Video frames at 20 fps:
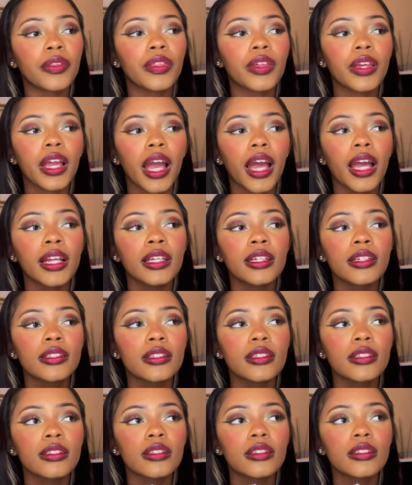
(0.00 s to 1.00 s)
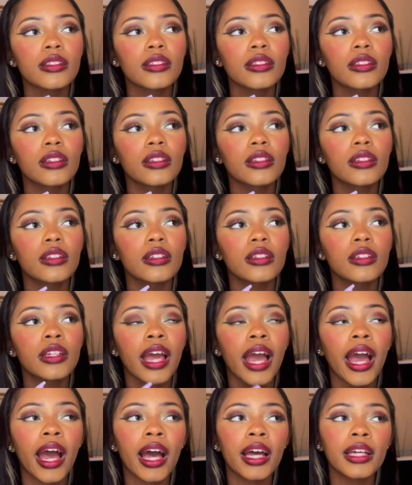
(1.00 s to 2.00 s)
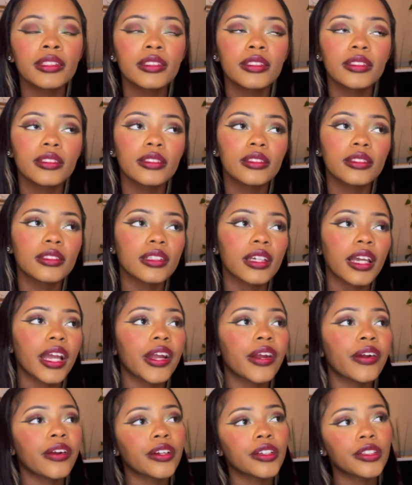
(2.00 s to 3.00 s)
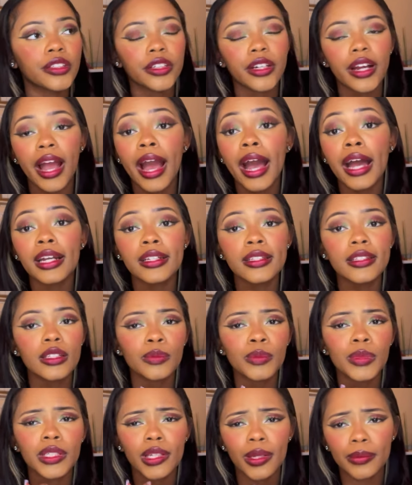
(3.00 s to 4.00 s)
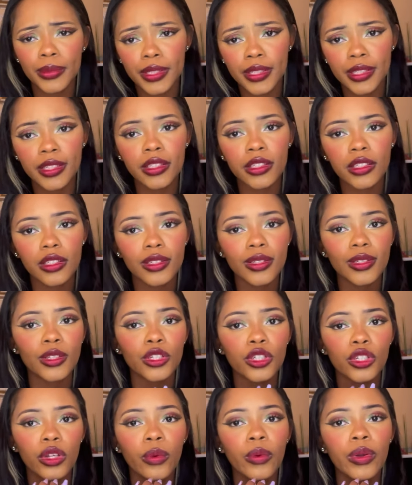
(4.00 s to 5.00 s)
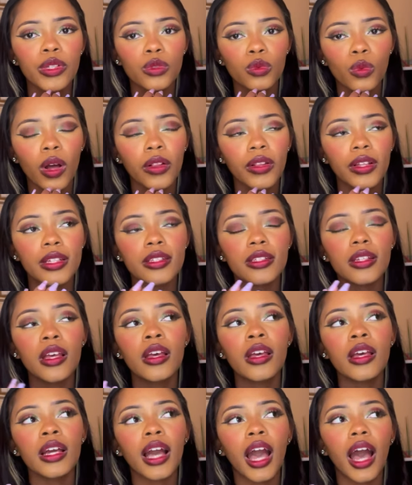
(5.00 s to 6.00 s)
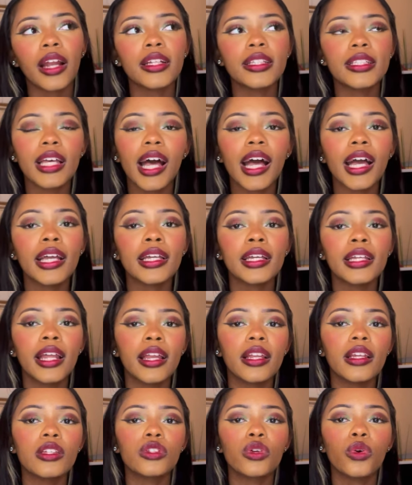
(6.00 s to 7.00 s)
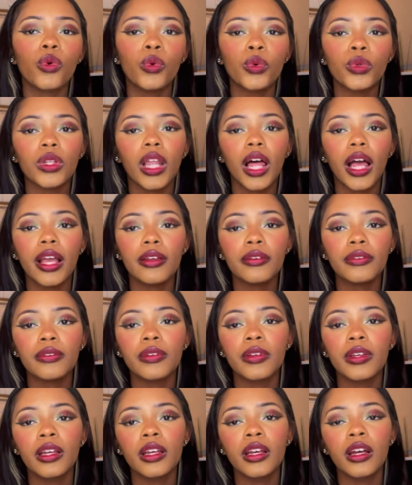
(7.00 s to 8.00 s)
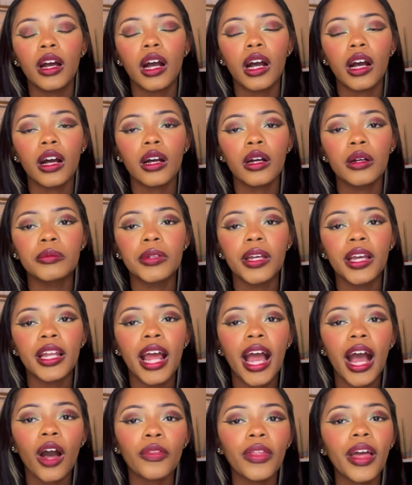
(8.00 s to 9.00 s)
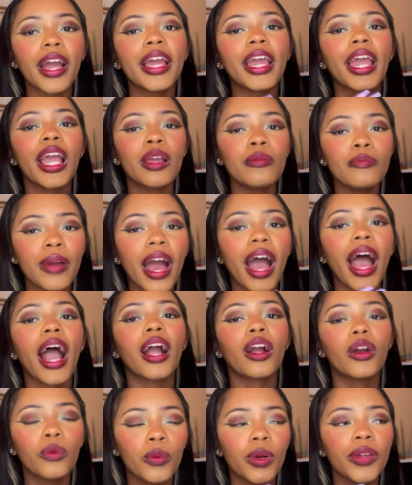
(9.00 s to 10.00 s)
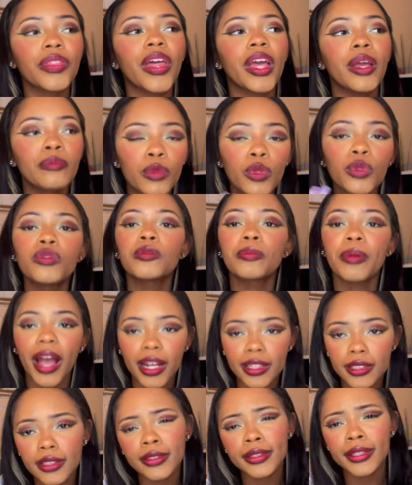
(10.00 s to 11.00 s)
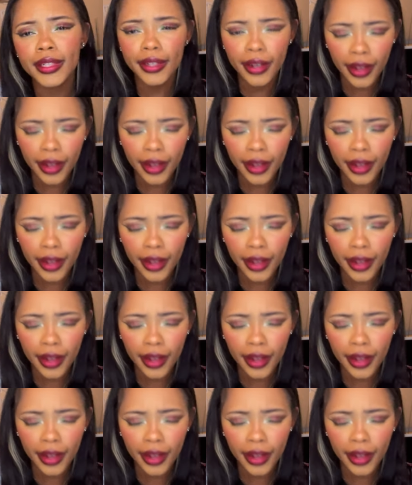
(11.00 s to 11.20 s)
think Eddie's dad's character added some substance to the show, as well as kind of tying in Eddie's old life and how that came back when they moved back to Lincoln